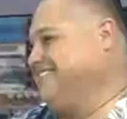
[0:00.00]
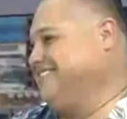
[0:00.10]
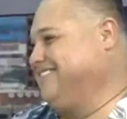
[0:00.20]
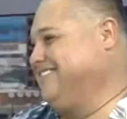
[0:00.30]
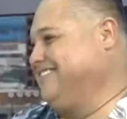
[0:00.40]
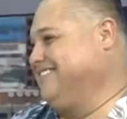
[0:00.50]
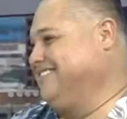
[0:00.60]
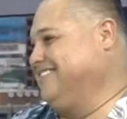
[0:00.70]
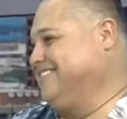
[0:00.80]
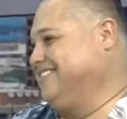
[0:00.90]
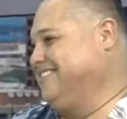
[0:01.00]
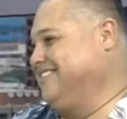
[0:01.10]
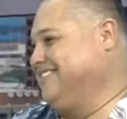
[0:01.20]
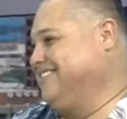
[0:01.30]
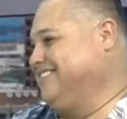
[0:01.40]

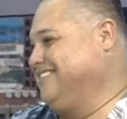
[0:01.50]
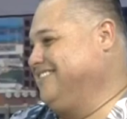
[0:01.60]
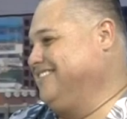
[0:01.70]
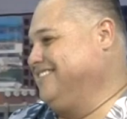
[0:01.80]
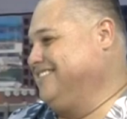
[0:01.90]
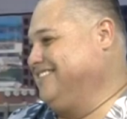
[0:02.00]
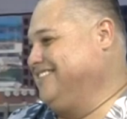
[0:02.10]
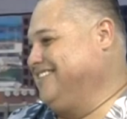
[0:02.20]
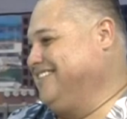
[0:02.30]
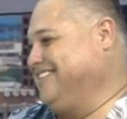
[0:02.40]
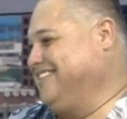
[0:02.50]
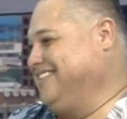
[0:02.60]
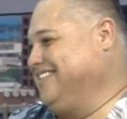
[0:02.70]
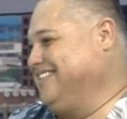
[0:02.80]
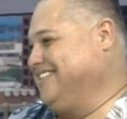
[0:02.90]

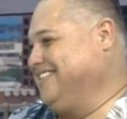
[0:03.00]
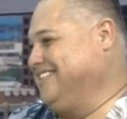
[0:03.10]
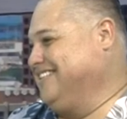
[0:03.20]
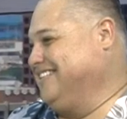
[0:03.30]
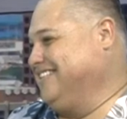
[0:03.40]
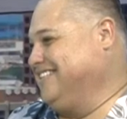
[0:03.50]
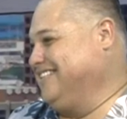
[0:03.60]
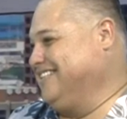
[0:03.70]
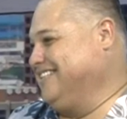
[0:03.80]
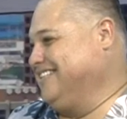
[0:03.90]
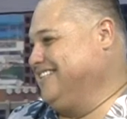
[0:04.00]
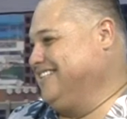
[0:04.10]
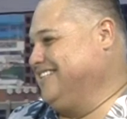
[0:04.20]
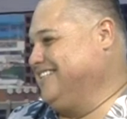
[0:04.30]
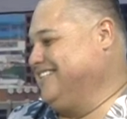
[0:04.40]

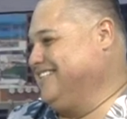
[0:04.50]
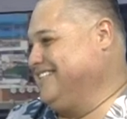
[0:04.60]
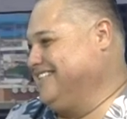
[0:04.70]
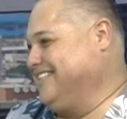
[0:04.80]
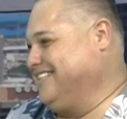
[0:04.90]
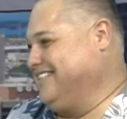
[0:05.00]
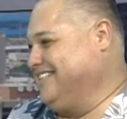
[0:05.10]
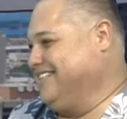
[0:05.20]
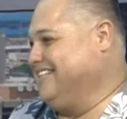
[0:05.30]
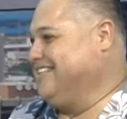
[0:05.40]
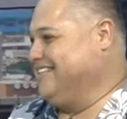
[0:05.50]
The person shown says nothing.